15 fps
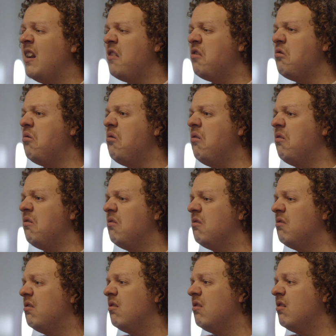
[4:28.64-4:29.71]
And I thought,
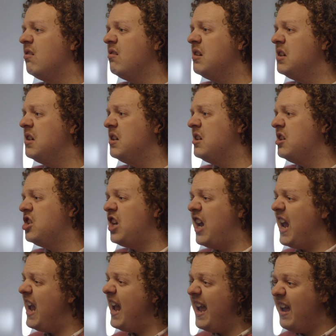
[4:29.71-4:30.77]

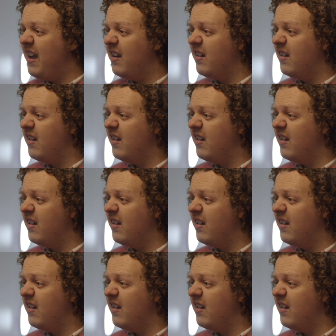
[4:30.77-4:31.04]
she?